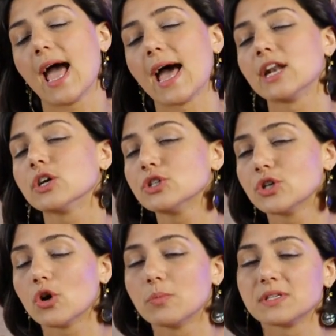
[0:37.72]
and her
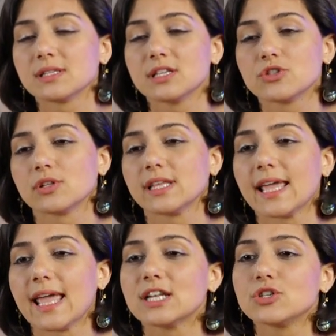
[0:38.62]
job is to
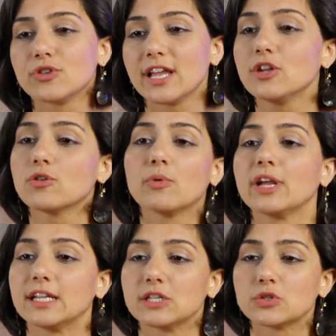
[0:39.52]
literally entrain your
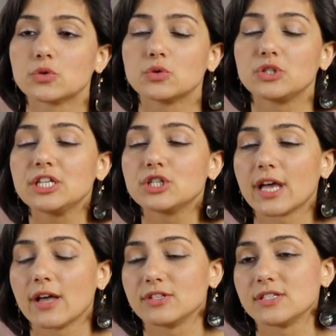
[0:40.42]
brain. So teach it
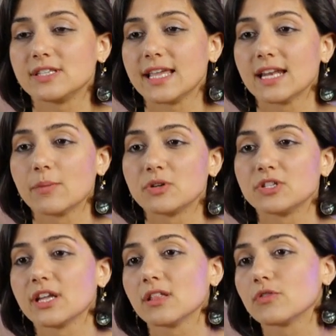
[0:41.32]
how to stay in a
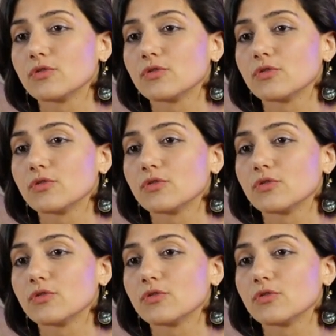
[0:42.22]
particular